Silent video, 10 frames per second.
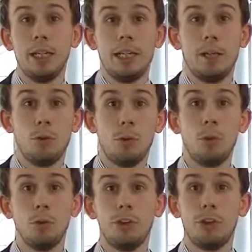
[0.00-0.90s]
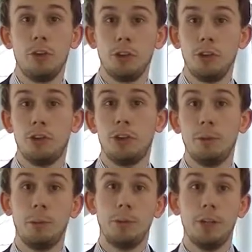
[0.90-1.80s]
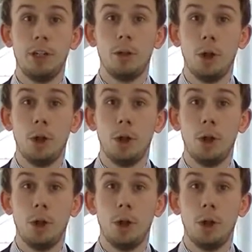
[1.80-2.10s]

Now of course it's not just as simple as that,